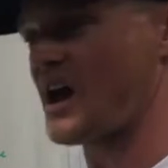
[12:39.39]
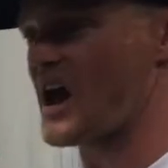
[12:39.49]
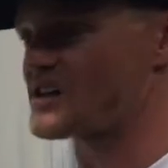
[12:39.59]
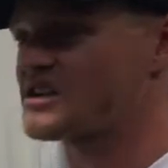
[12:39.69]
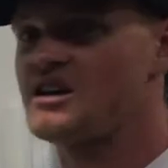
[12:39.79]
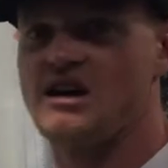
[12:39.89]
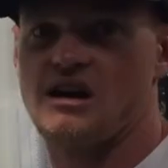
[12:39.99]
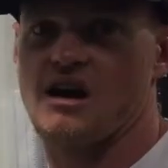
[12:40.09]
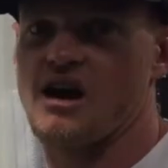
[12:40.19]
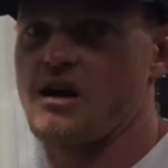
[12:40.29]
to ask.
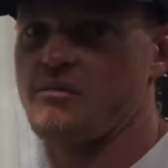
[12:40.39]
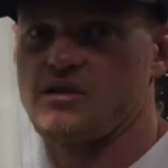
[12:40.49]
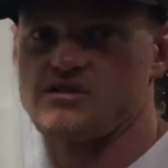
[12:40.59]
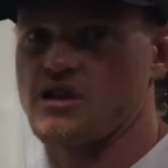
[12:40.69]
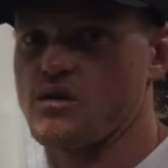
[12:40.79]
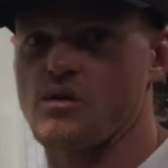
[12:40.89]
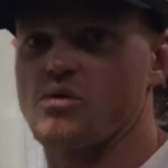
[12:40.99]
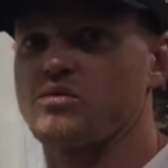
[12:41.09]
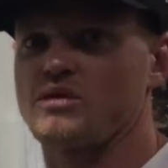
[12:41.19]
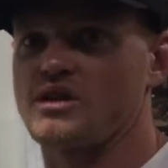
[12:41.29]
There's
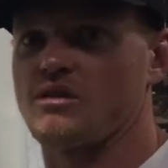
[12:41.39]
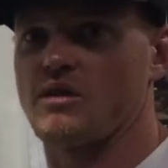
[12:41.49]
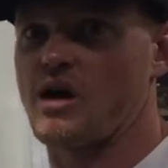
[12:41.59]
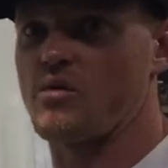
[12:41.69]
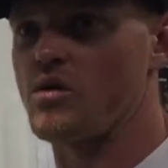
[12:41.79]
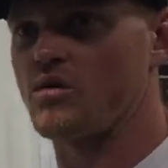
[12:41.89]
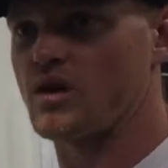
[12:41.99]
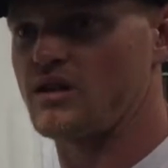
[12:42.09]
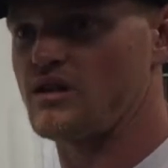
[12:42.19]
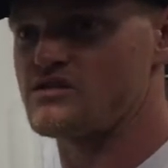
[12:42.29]
no,
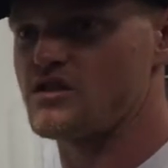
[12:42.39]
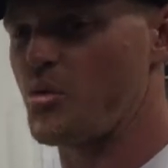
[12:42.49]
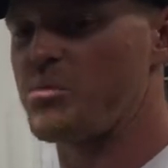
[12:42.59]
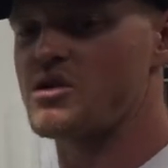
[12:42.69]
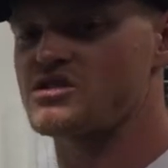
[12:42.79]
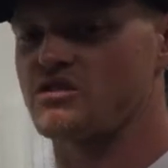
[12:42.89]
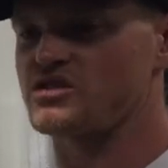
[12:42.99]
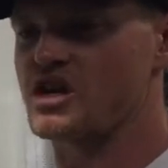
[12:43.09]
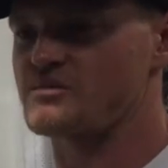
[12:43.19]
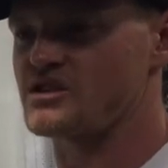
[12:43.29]
there's no personal
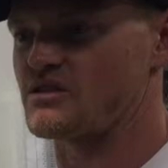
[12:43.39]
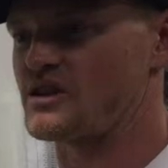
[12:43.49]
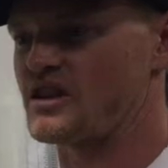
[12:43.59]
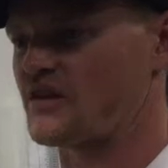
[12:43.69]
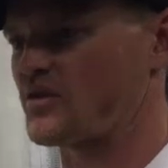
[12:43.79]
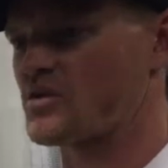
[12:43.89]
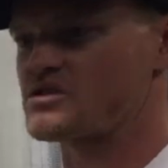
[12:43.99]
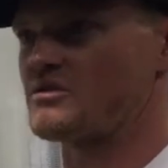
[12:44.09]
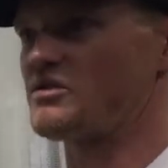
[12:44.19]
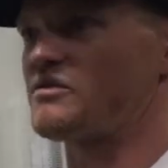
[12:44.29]
judgments or anything, of
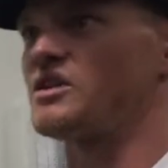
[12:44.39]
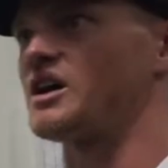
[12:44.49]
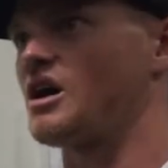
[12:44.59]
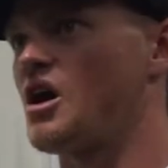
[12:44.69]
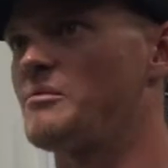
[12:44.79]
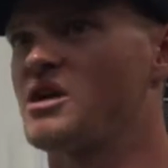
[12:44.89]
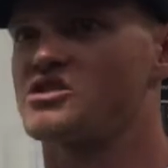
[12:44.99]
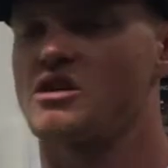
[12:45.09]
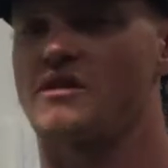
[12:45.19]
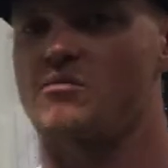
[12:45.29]
course, so if you feel like, oh, I'm not
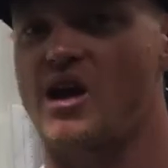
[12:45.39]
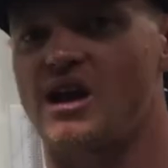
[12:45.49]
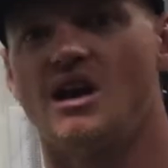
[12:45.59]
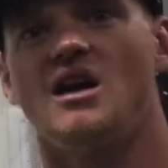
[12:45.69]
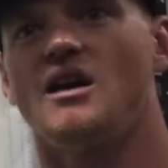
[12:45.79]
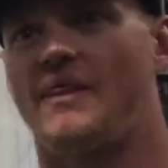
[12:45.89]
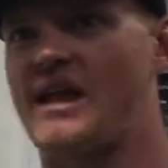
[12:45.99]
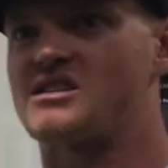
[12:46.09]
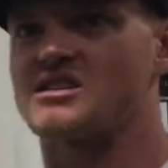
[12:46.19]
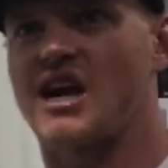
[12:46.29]
sure if I'm ready,
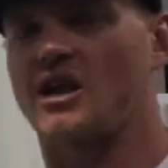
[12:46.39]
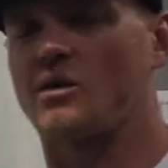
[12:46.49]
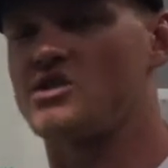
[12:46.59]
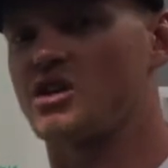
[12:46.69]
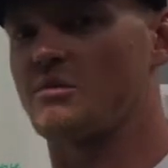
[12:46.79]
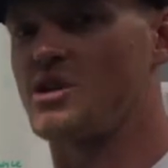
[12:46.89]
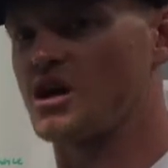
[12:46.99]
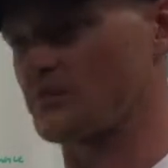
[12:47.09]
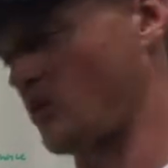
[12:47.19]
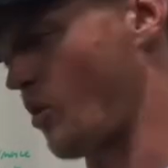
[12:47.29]
that's exactly why you should come
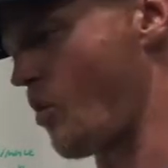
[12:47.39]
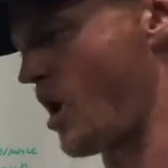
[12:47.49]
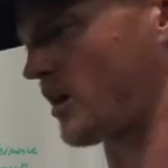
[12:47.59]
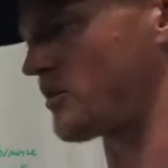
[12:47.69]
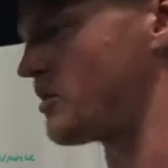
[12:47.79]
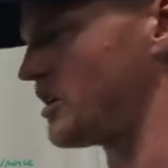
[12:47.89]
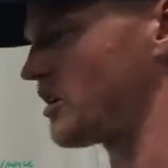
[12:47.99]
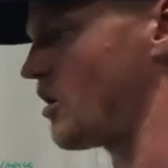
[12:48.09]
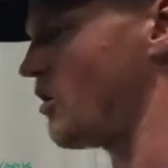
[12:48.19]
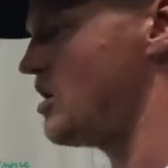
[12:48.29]
talk to me. We'll walk through it
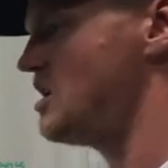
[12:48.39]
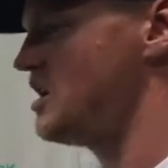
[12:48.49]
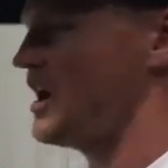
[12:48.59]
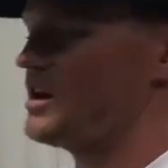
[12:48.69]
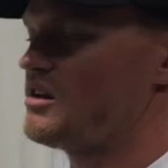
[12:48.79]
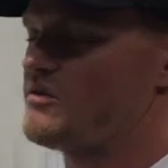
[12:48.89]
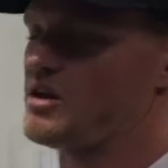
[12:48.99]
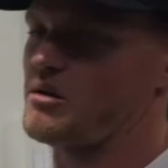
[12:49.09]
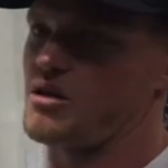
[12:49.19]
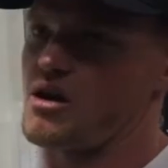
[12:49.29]
and go and
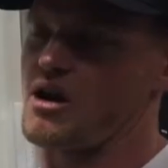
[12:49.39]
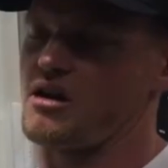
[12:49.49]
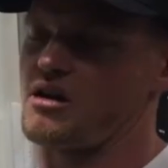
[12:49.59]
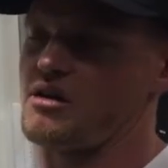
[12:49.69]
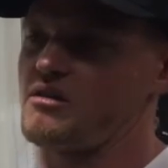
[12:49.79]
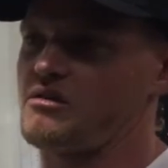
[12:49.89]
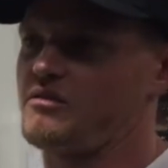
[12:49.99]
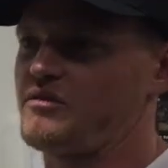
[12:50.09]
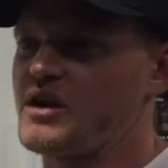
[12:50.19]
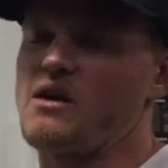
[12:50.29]
develop or
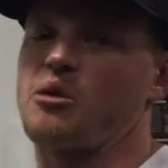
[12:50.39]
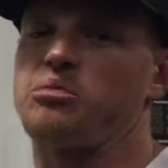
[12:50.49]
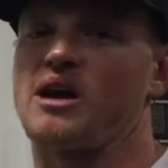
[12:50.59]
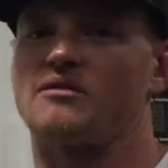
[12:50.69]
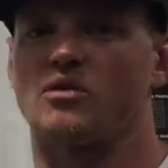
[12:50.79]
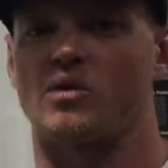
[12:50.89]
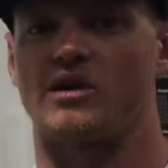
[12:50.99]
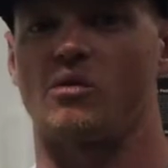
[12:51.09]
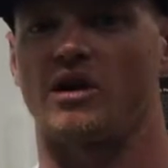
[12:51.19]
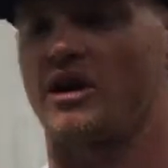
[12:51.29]
figure out a plan for where
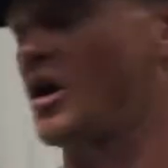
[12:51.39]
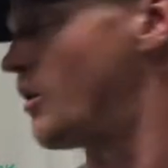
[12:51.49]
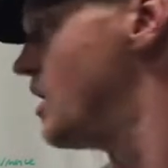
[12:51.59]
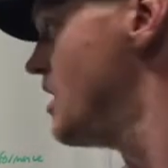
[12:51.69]
you want to go.